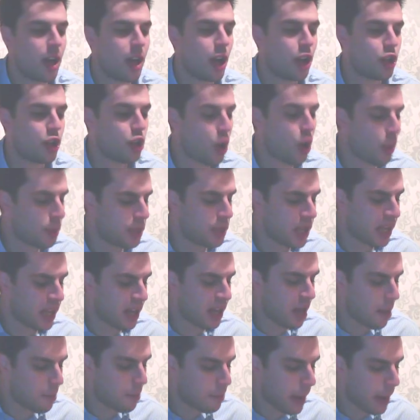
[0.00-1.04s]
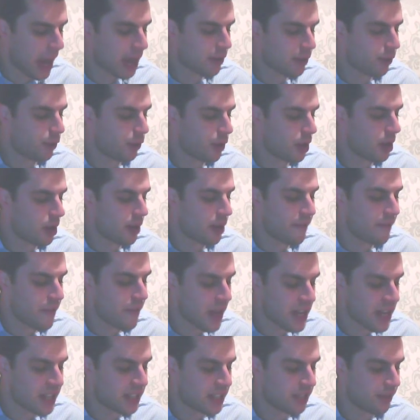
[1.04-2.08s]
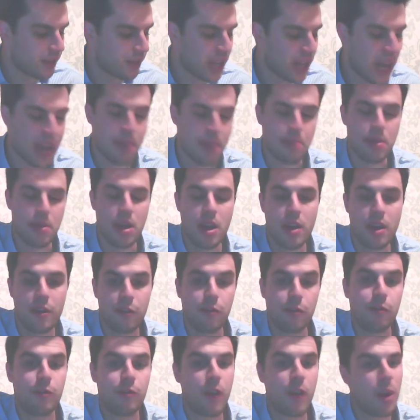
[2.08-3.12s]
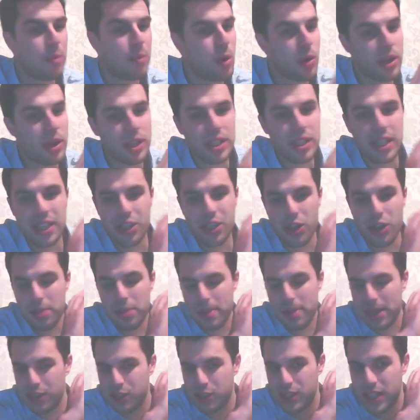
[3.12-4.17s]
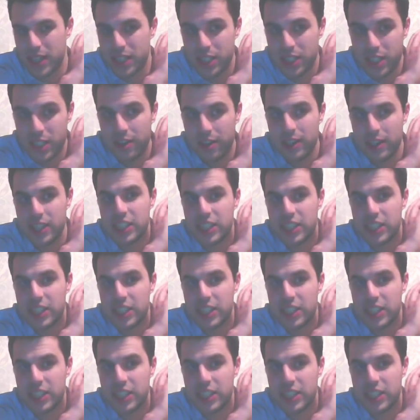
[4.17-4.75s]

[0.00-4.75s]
adopting a back foot evasive game. I'm not going to say Tony Bellew is necessarily